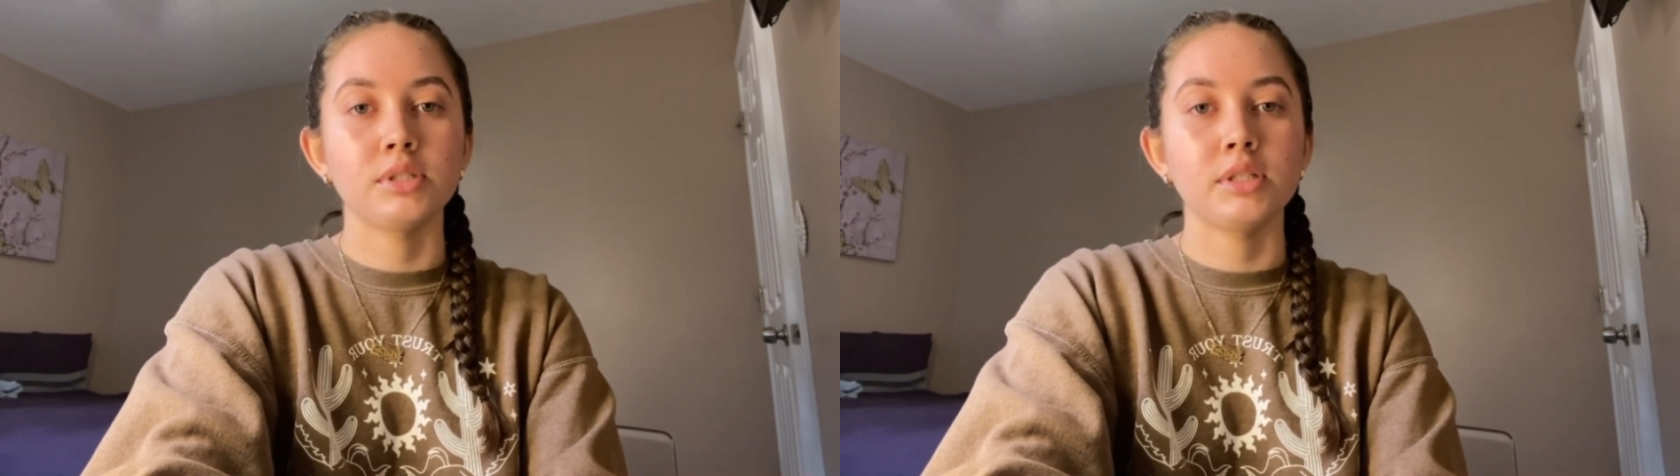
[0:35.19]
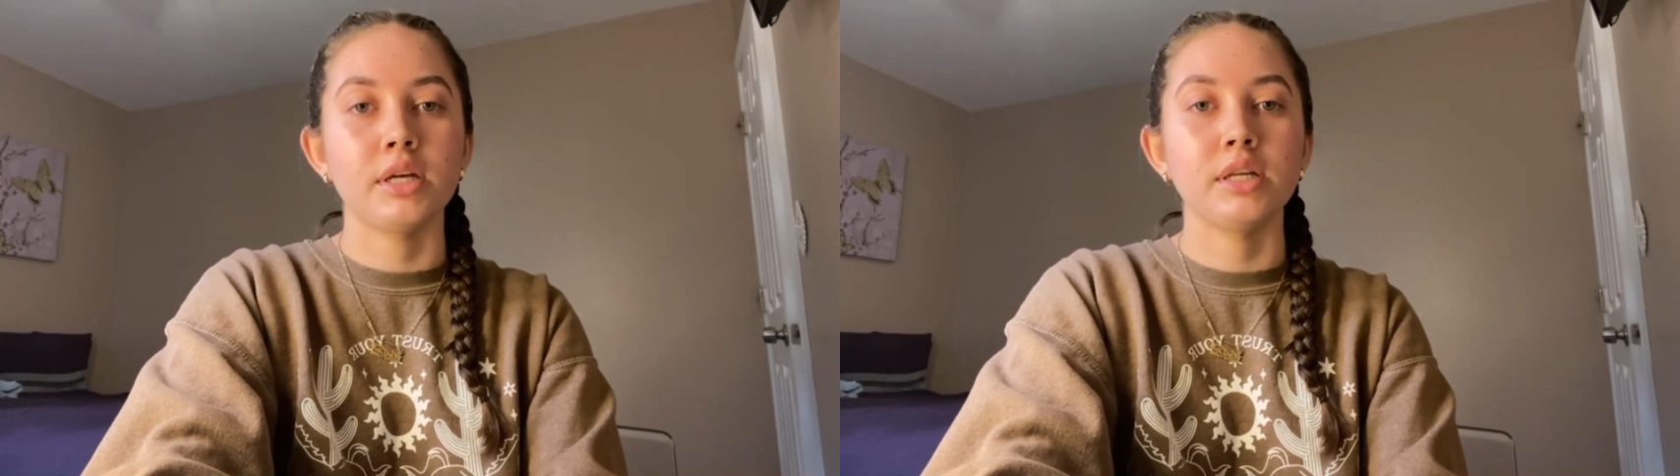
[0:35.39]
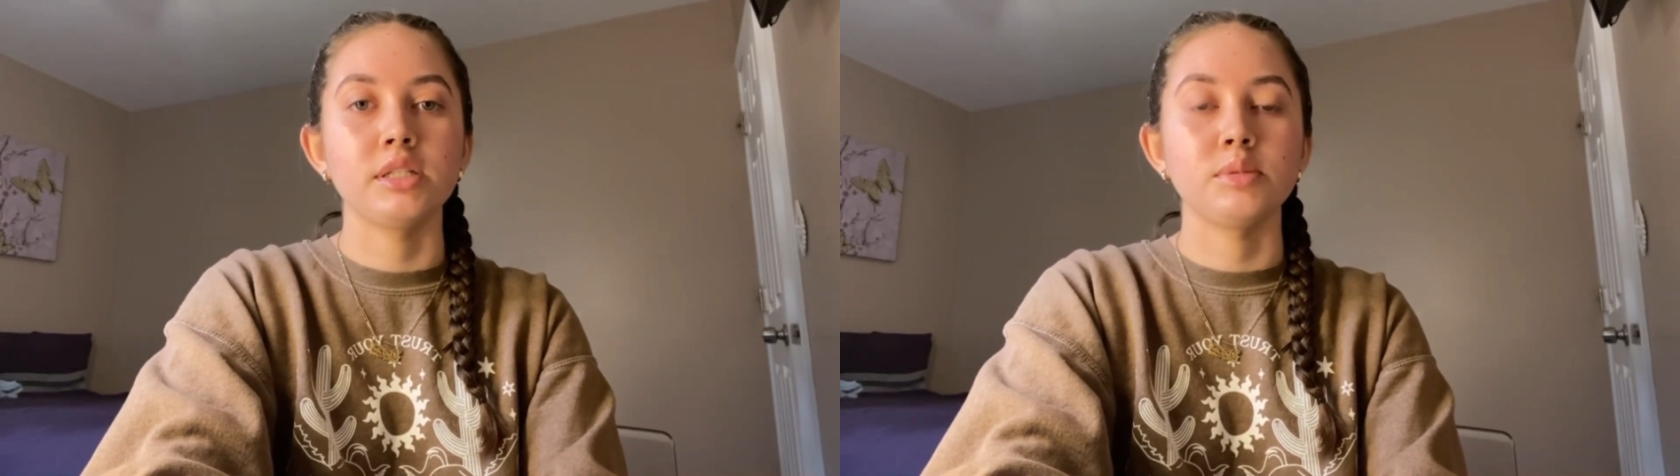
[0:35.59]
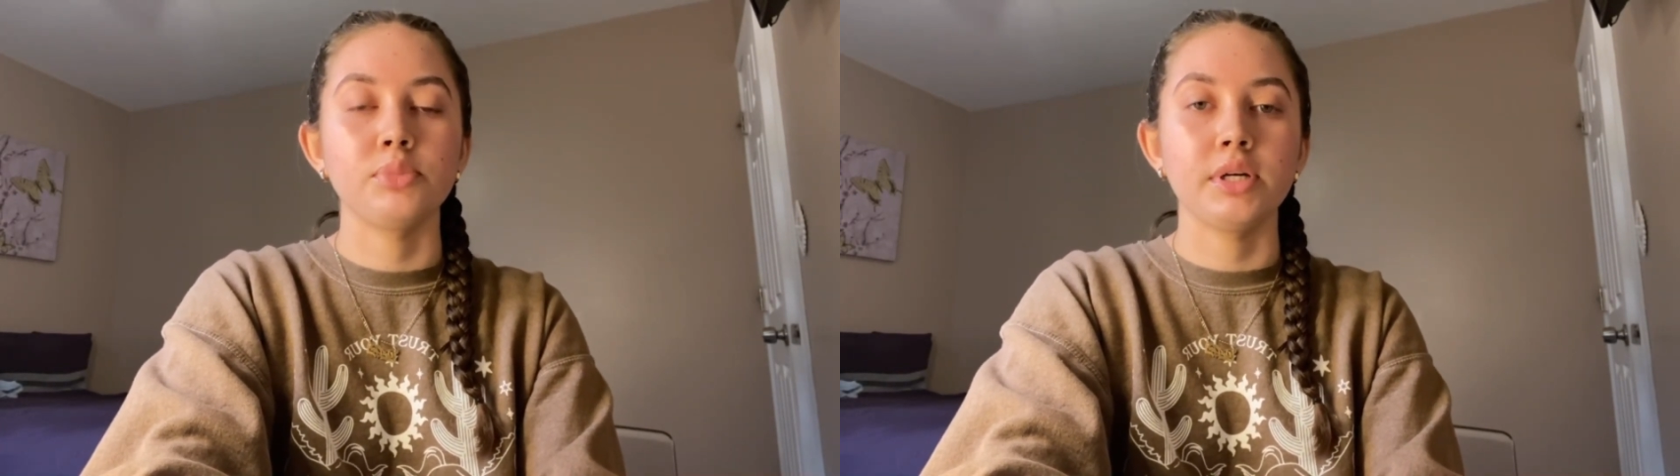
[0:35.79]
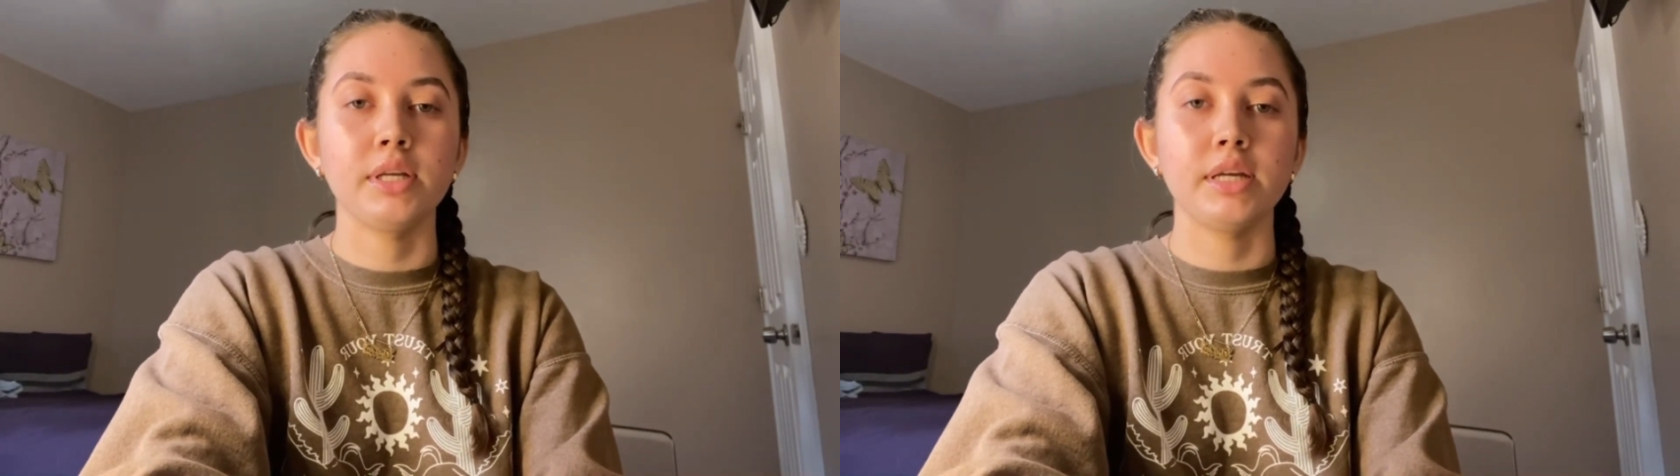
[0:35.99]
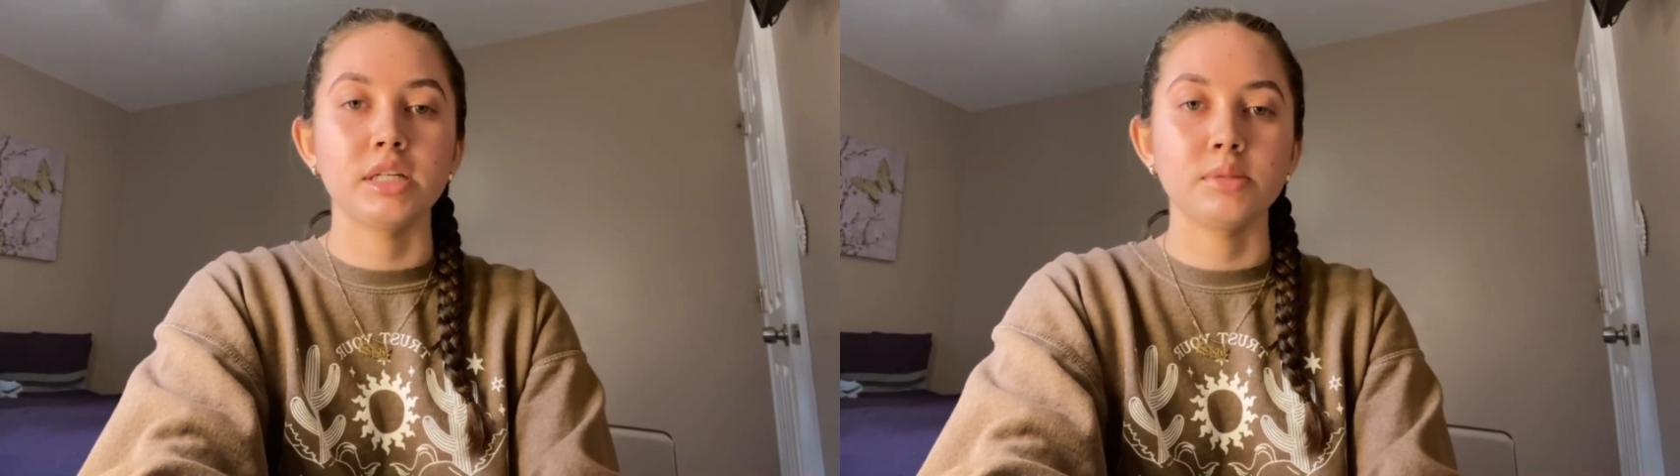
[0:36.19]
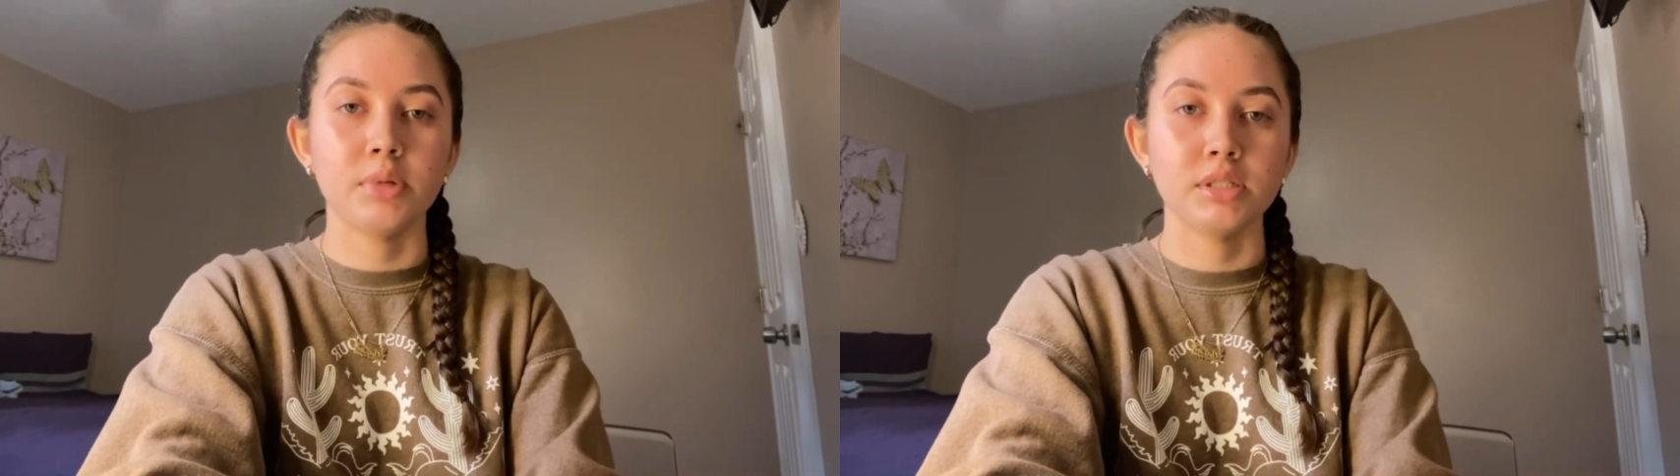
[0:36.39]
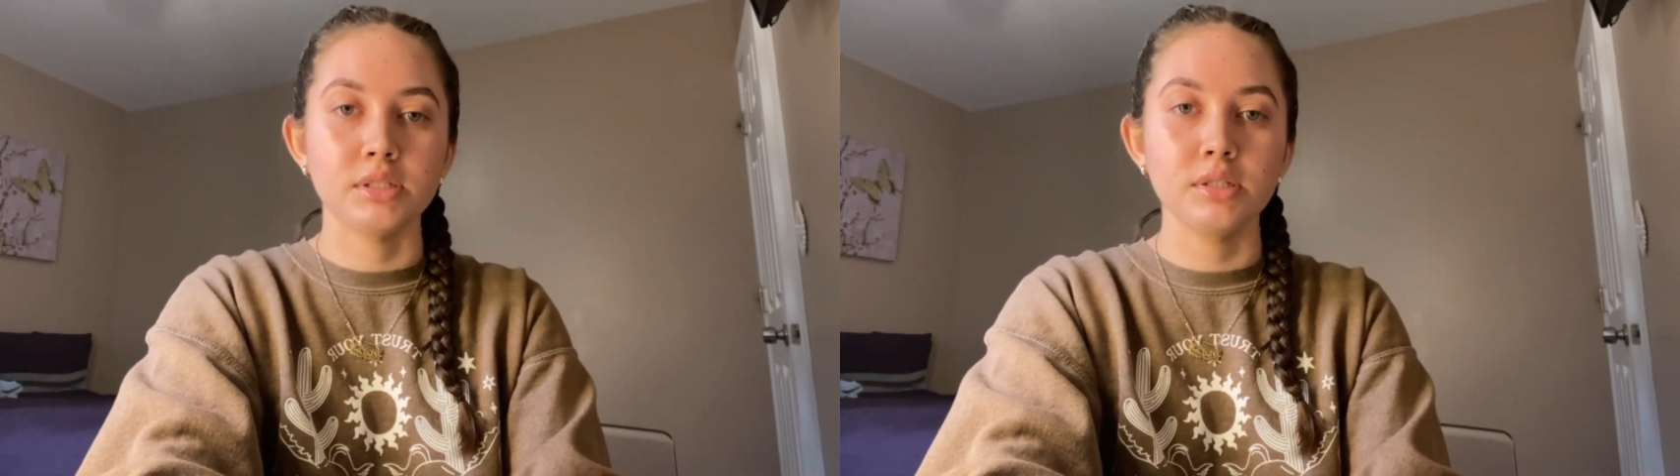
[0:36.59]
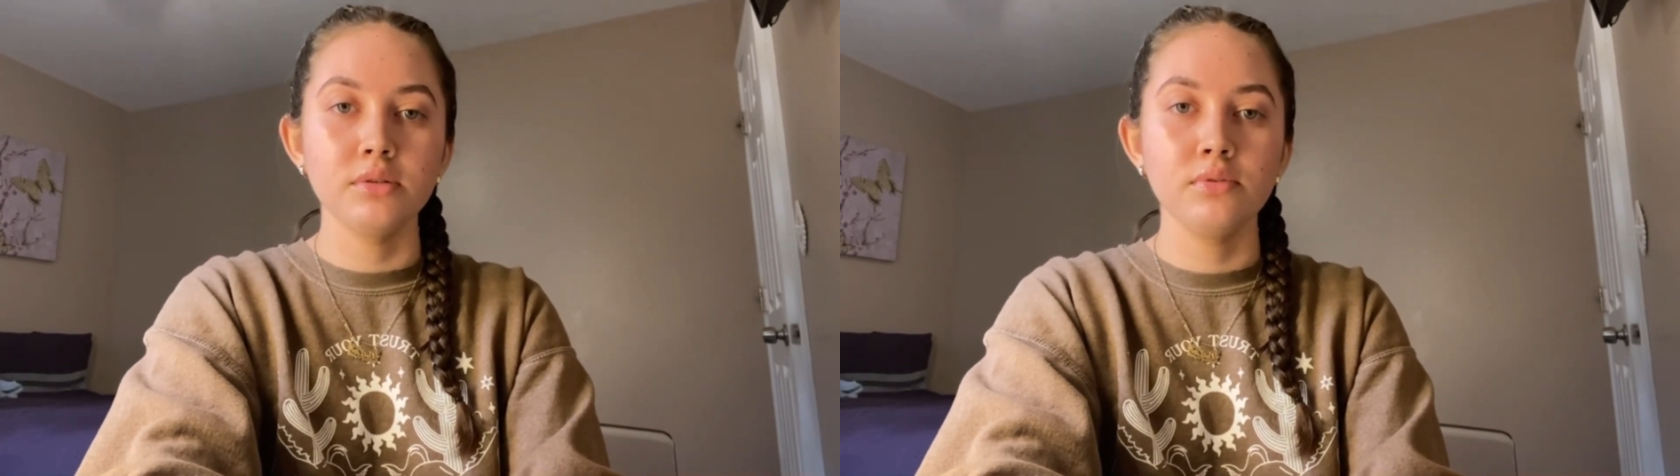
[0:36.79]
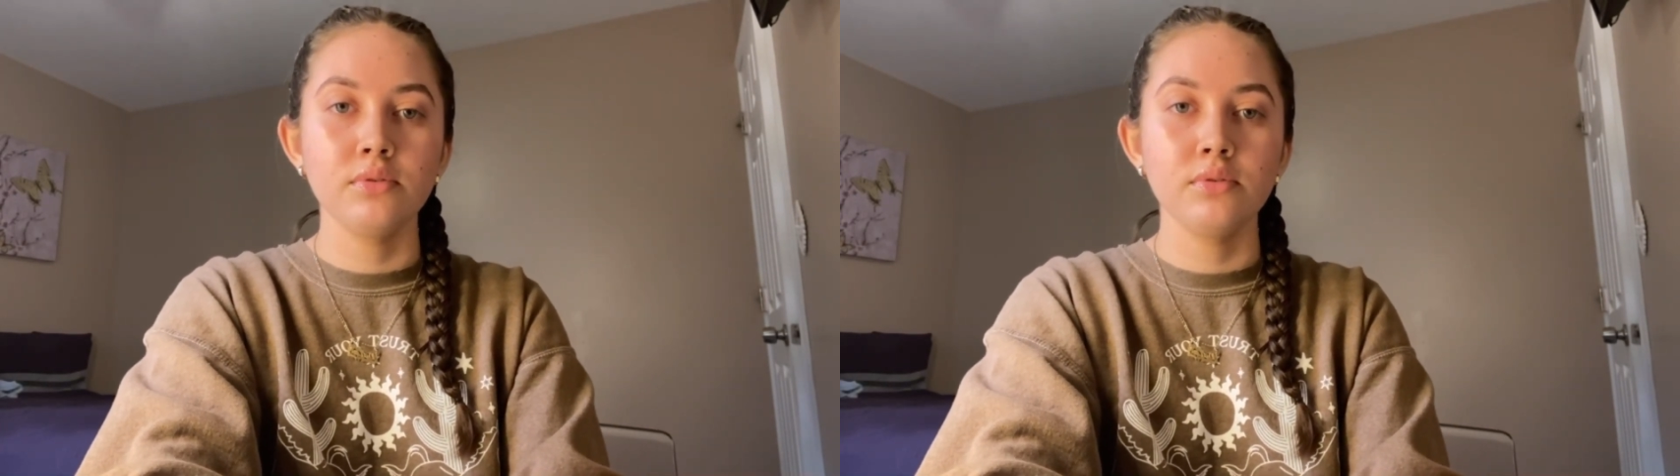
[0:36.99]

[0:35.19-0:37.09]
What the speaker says: that it is pretty expensive,